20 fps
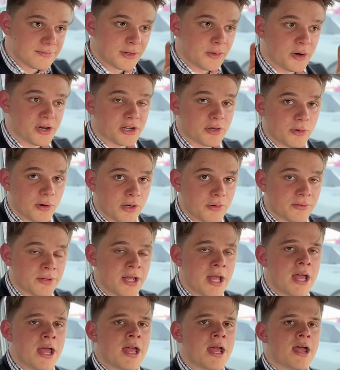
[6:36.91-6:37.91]
quote unquote,
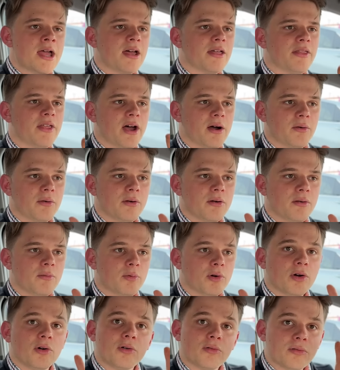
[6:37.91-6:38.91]
that
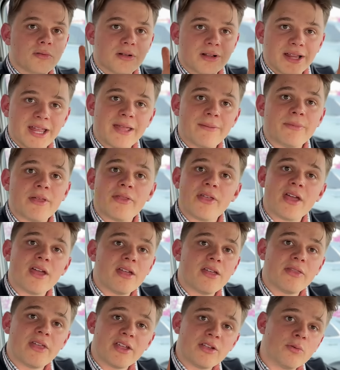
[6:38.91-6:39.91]
will claim
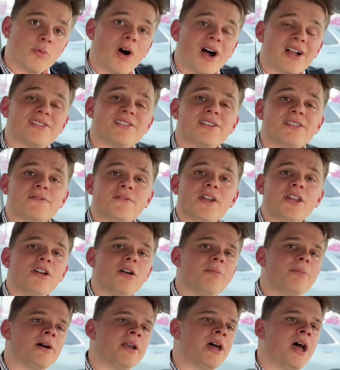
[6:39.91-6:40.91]
that you watch this video,
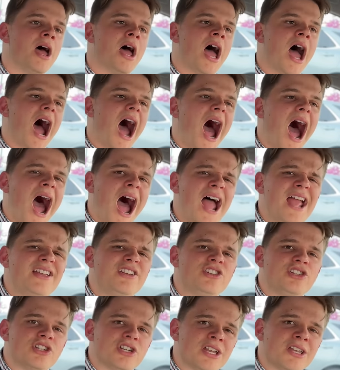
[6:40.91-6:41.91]
but I
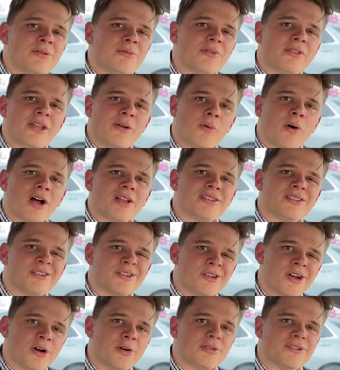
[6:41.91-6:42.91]
genuinely want to
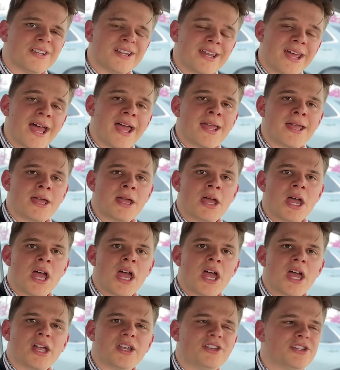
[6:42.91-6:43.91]
know today.
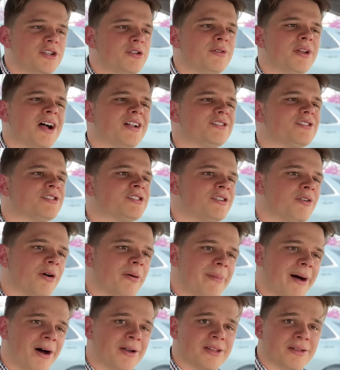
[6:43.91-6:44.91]
Do you not just know
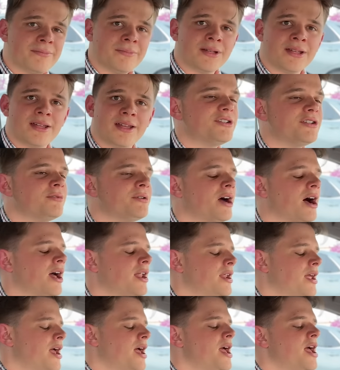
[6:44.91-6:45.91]
about him? Do you not
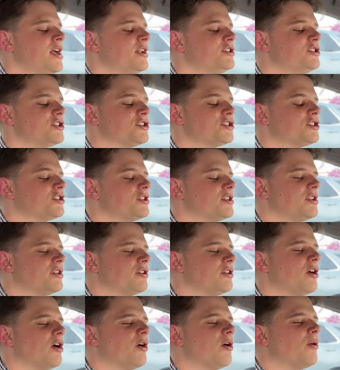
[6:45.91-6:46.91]
just
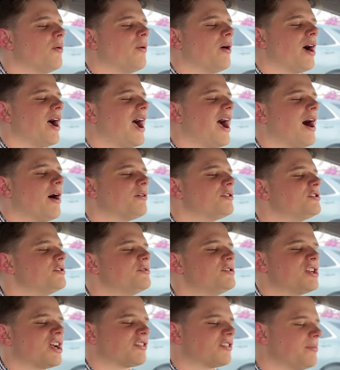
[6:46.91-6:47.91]
know how to
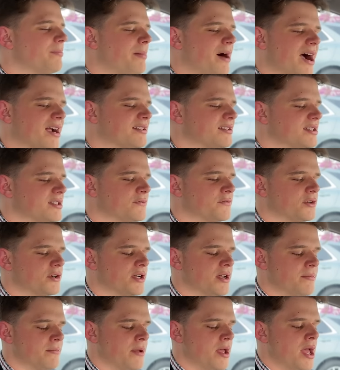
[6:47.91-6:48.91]
check the boxes for
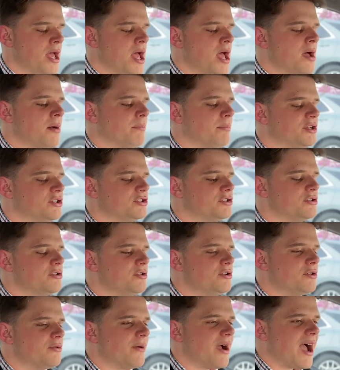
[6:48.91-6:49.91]
him? But do
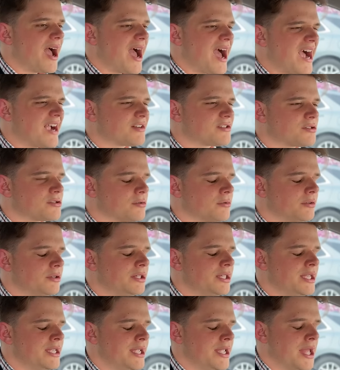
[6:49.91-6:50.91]
you
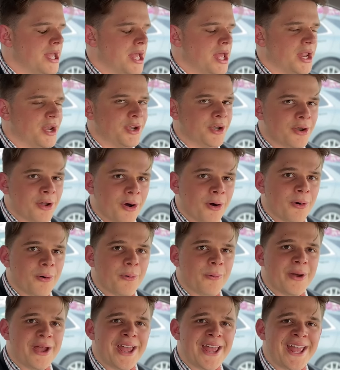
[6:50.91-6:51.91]
actually
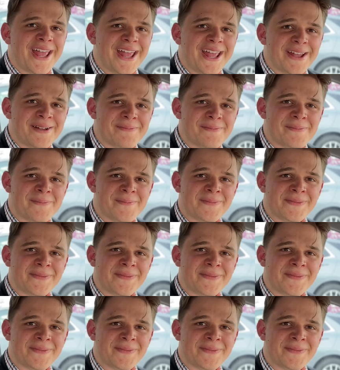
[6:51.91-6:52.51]
know him?